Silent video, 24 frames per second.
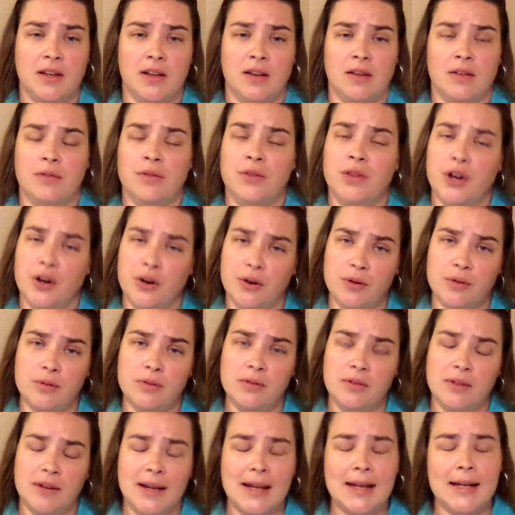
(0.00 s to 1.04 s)
Though,
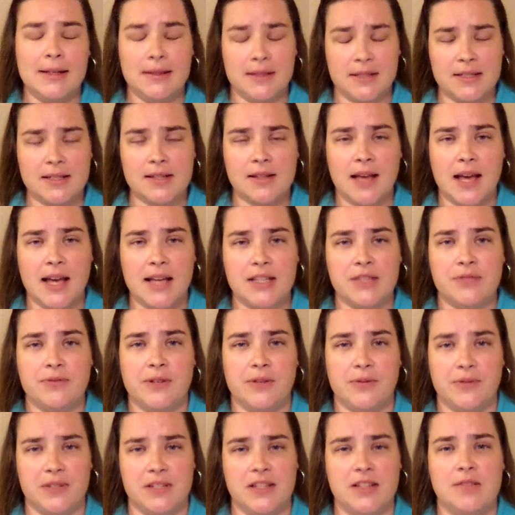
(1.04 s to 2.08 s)
in this last
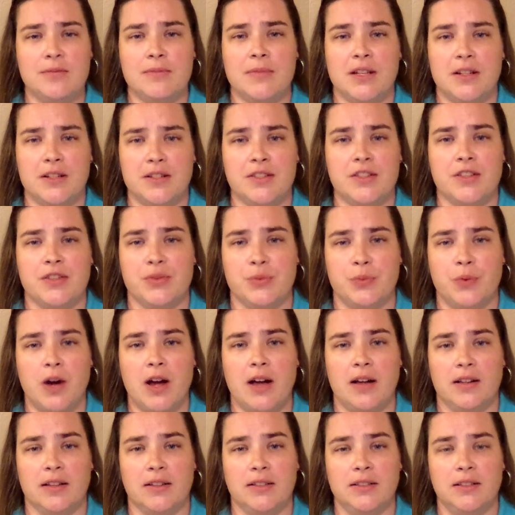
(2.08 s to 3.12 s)
15 minutes as
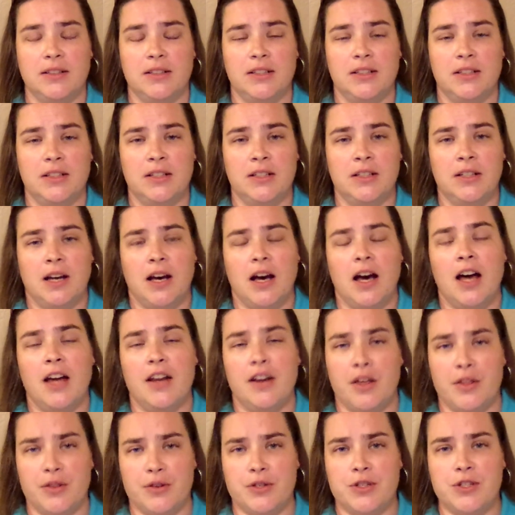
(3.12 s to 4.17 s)
well,
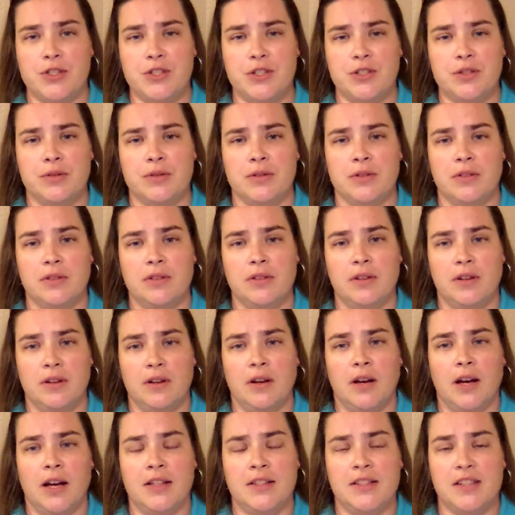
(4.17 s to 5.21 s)
another student
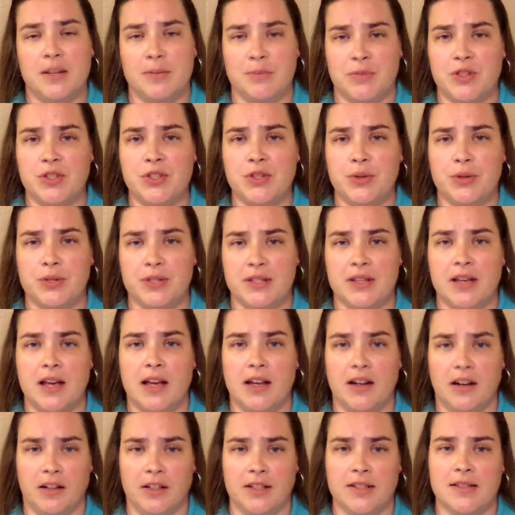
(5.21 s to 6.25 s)
attempts suicide
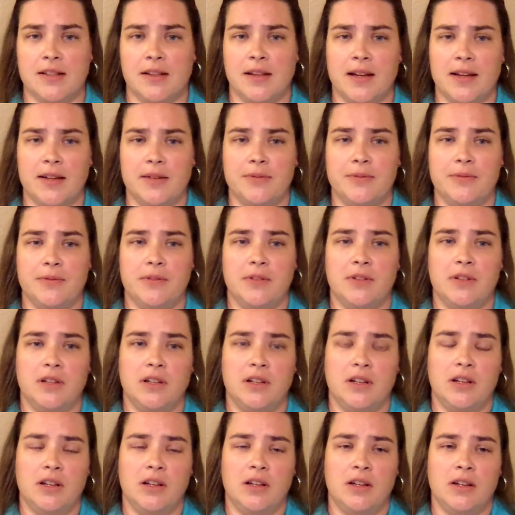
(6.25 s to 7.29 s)
on his life.
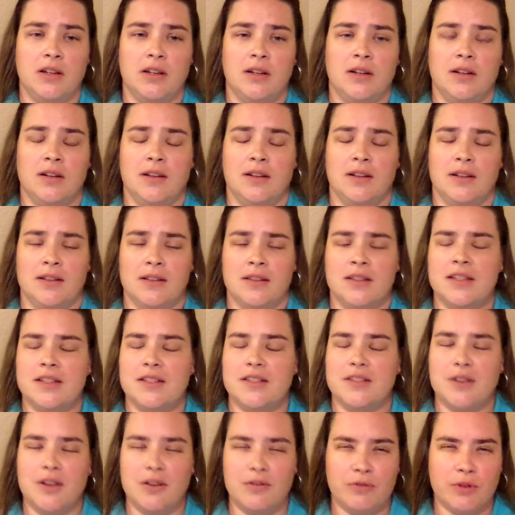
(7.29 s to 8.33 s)

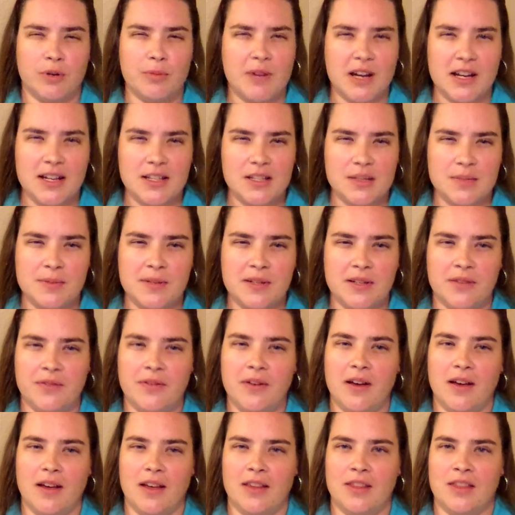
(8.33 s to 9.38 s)
This reminds me of
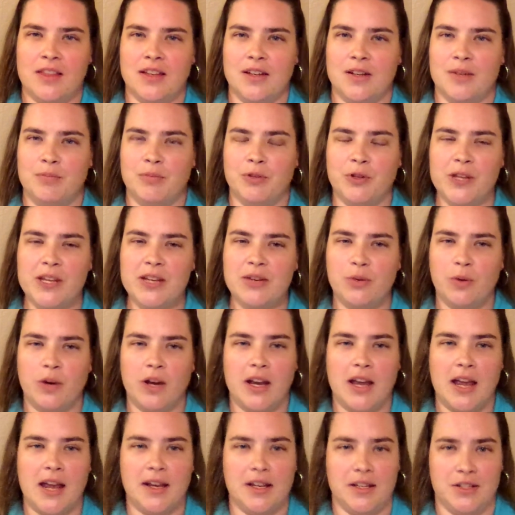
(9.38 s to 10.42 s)
the
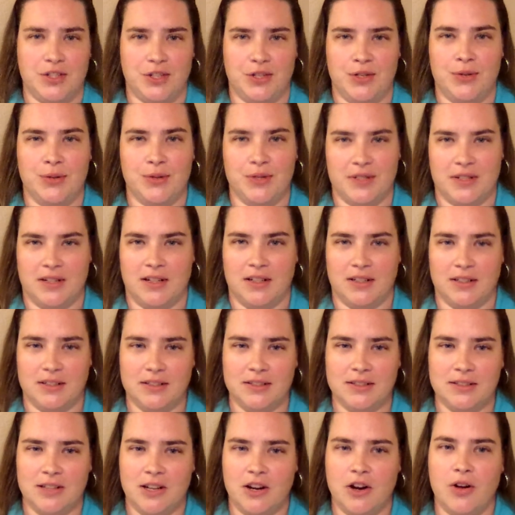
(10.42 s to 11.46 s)
Blink-182 song
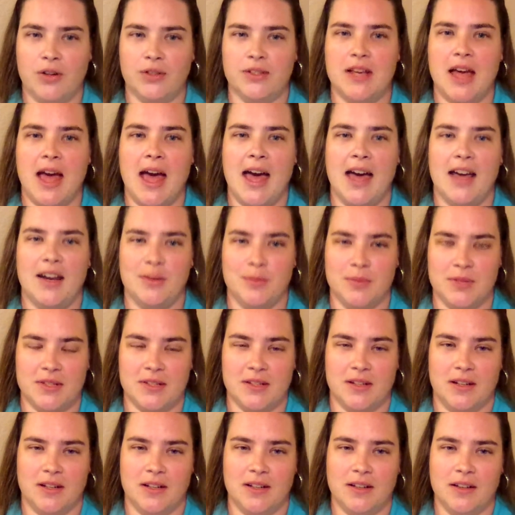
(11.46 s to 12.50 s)
called Adam's
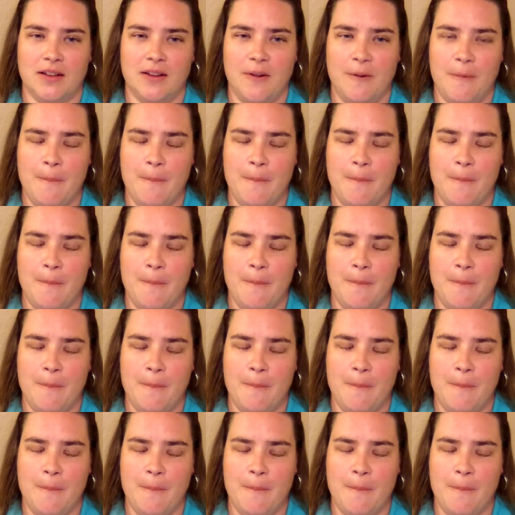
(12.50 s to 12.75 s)
Song.